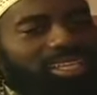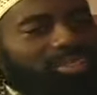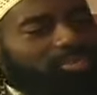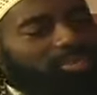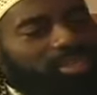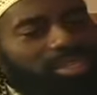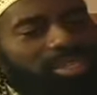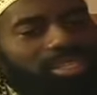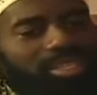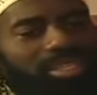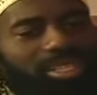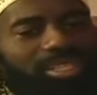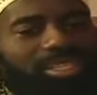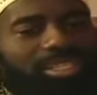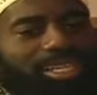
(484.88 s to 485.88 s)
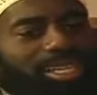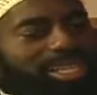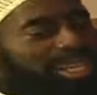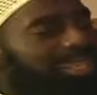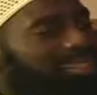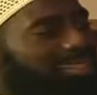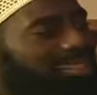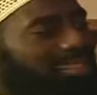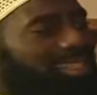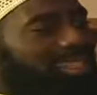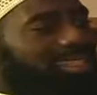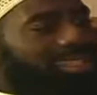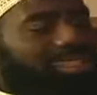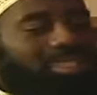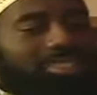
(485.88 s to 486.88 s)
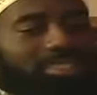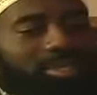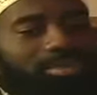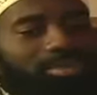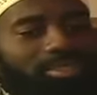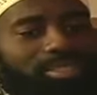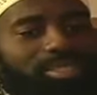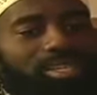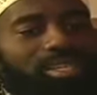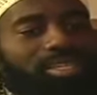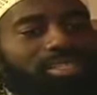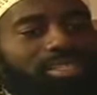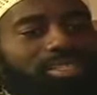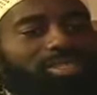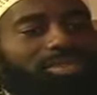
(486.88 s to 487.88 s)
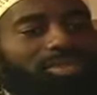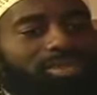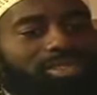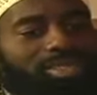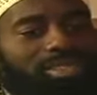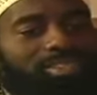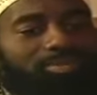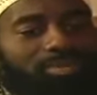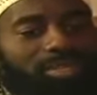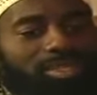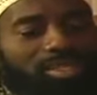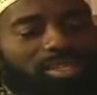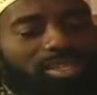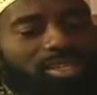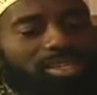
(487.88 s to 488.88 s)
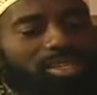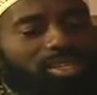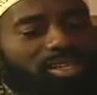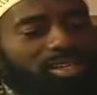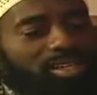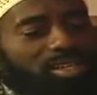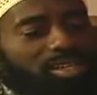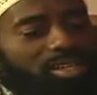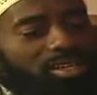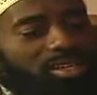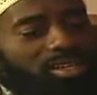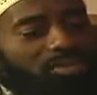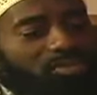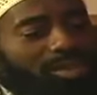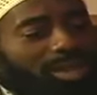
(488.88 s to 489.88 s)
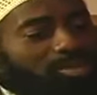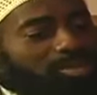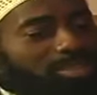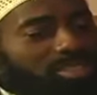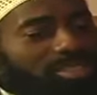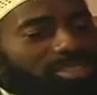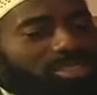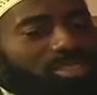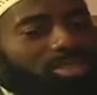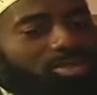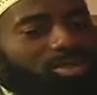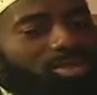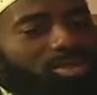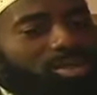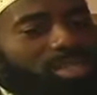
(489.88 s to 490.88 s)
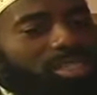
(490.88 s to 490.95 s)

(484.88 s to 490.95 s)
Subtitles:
like, man, I need an answer. I need something that's going to give me a route to just, you know,